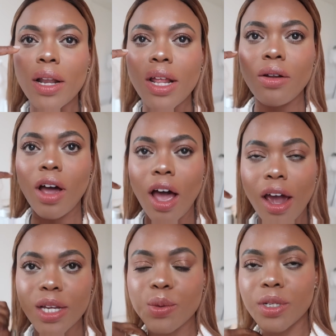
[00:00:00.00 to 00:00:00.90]
under the
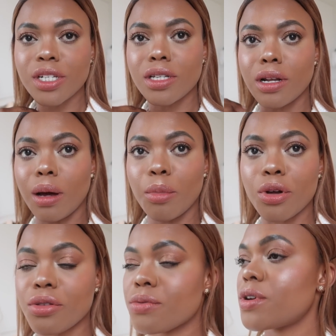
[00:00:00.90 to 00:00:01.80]
eyes, which is the
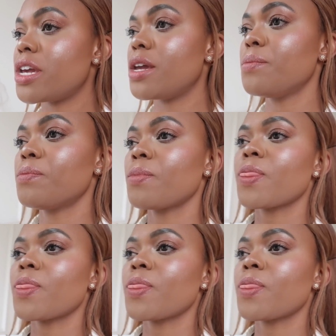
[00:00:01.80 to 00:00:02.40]
number 3.